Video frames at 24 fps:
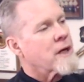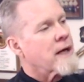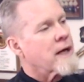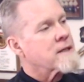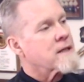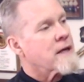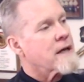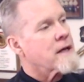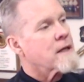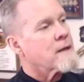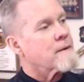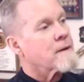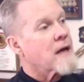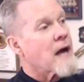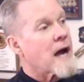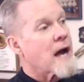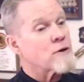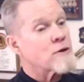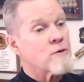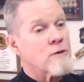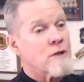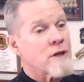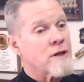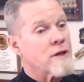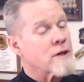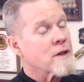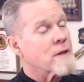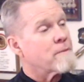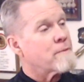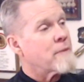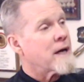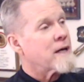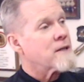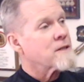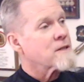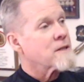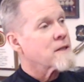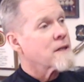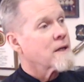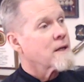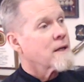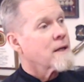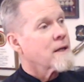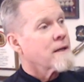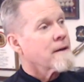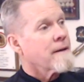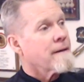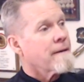And I tell you, the guys who did it the best
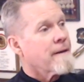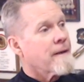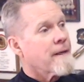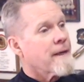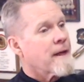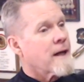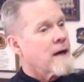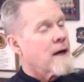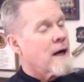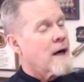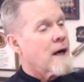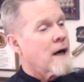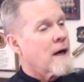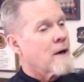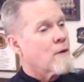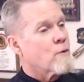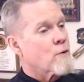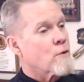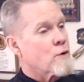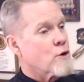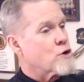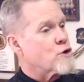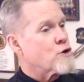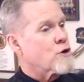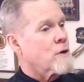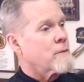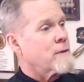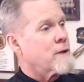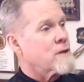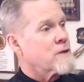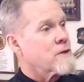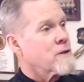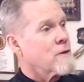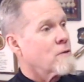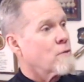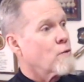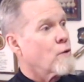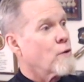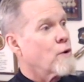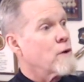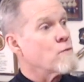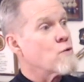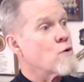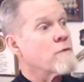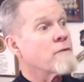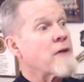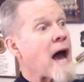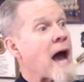were the Germans. When we
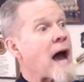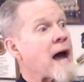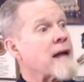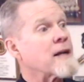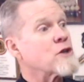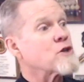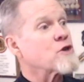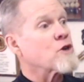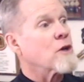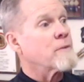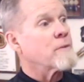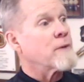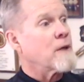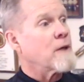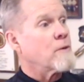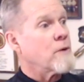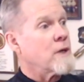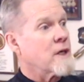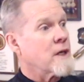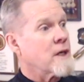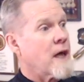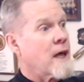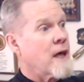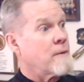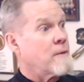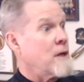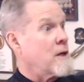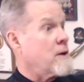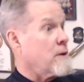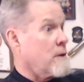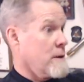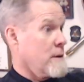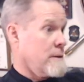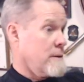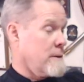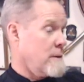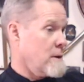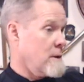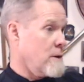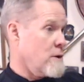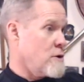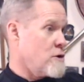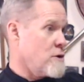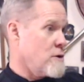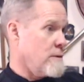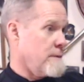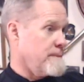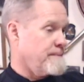moved out of Germany and we came here, it
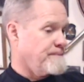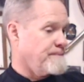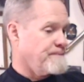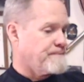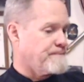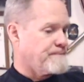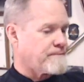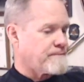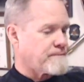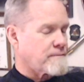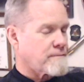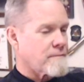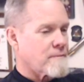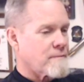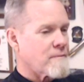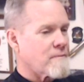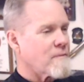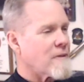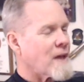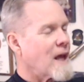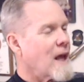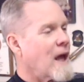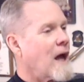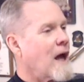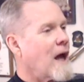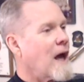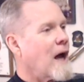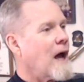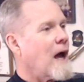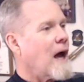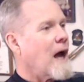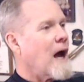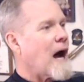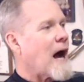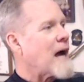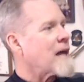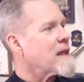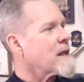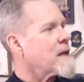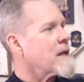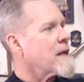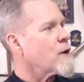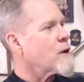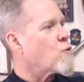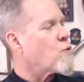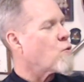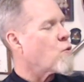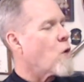was Germany. Makes sense. I
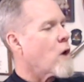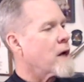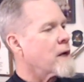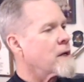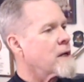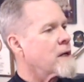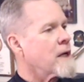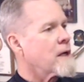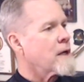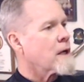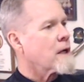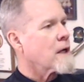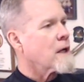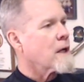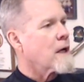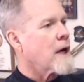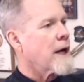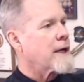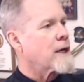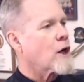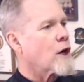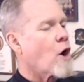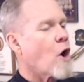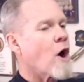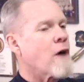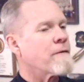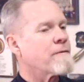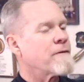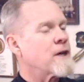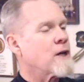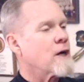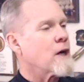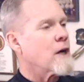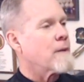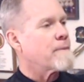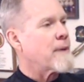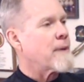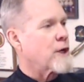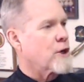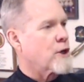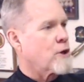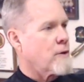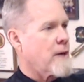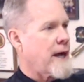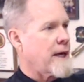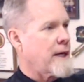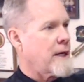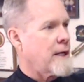think one like coffee cup had a
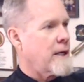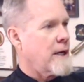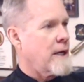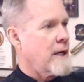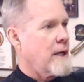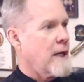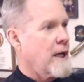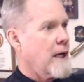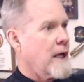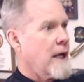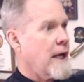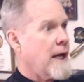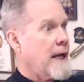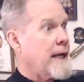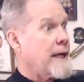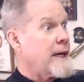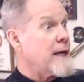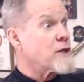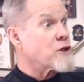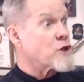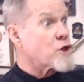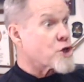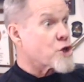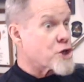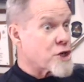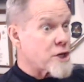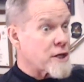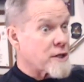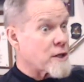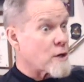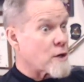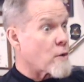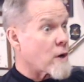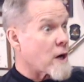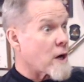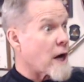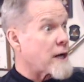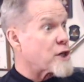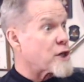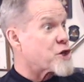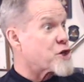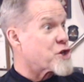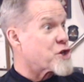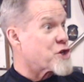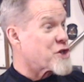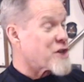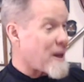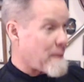crack in it. This is shit that went on a
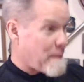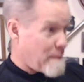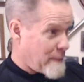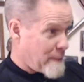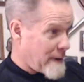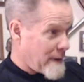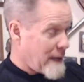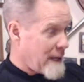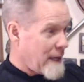ship.